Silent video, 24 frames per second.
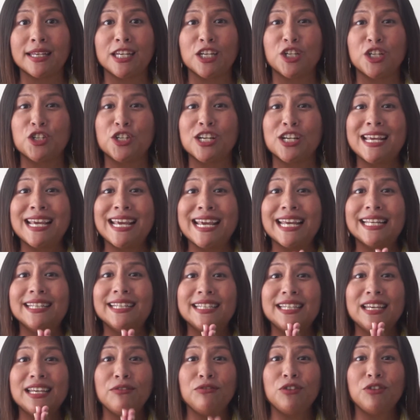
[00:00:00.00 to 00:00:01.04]
niche
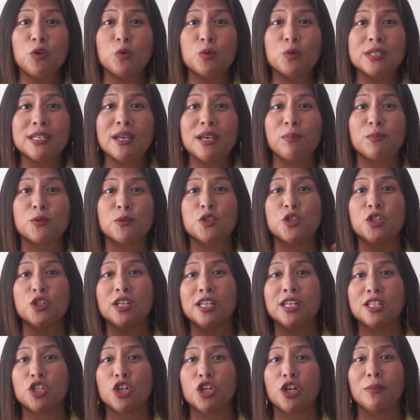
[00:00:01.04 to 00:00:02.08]
and give you tips to
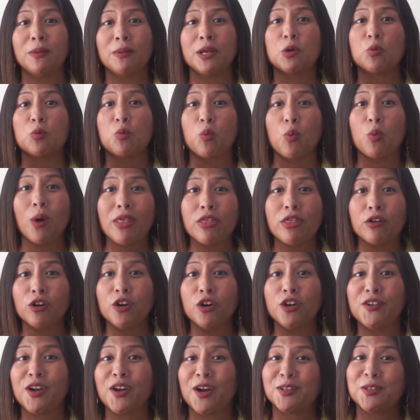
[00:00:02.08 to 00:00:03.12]
determine whether
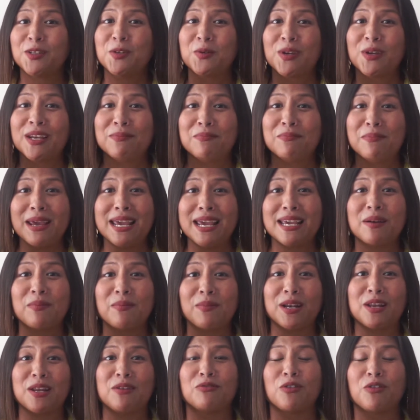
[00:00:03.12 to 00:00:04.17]
or not you can make
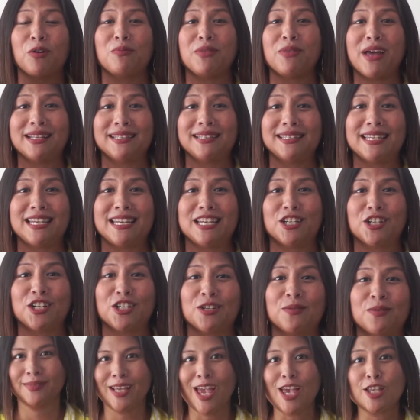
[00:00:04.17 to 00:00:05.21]
money from that
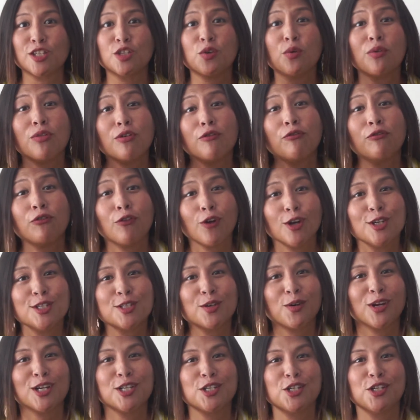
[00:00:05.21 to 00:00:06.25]
niche. So the
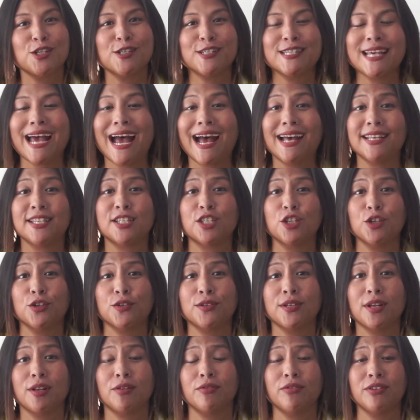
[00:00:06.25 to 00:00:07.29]
first question to ask
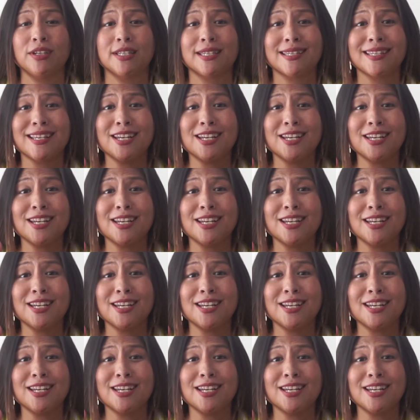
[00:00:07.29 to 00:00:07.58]
yourself is,